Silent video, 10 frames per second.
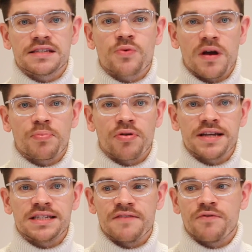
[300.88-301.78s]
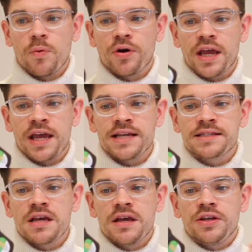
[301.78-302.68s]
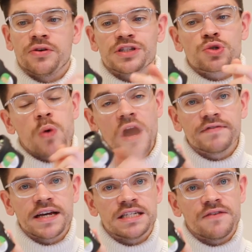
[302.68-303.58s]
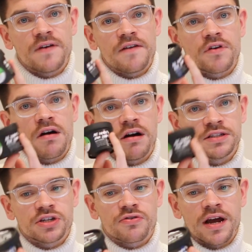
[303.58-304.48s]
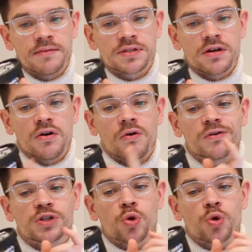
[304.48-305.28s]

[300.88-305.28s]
this is quite pricey for what it is. You know, it's $12.95 for 100 grams or